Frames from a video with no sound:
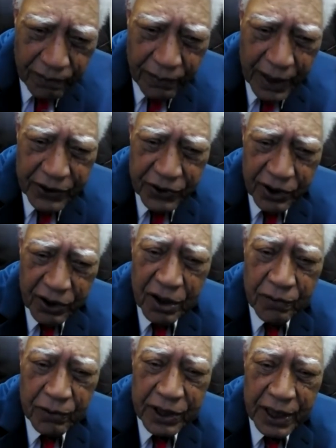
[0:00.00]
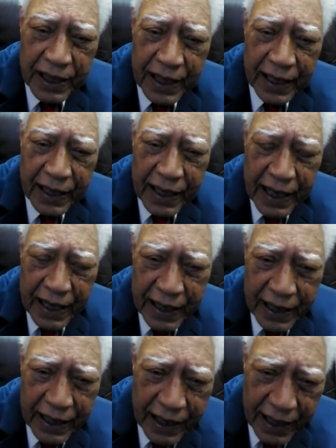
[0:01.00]
My son was in that
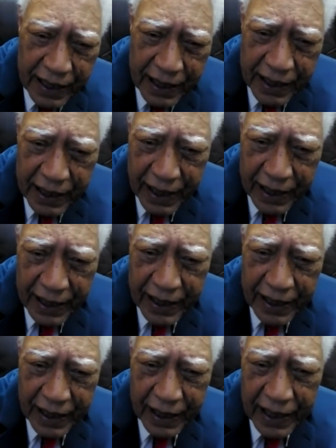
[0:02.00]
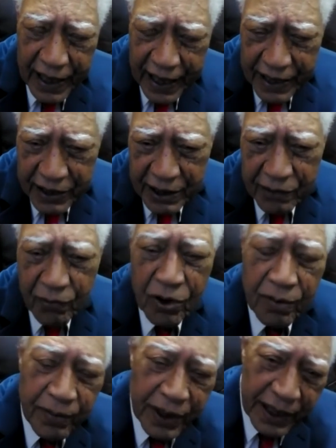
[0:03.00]
and that in that and that class. He
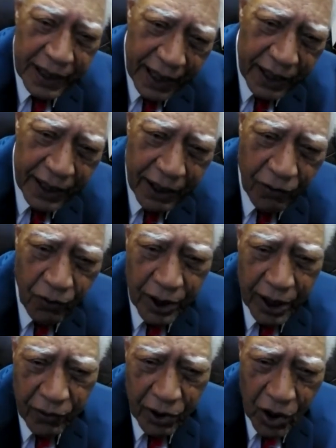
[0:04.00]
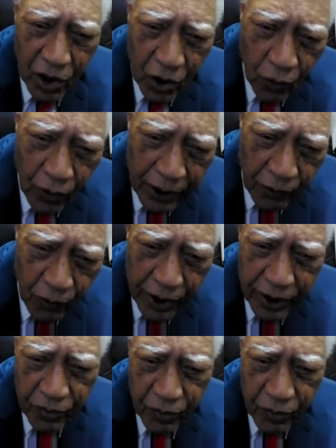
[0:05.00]
would have been down there where where, where the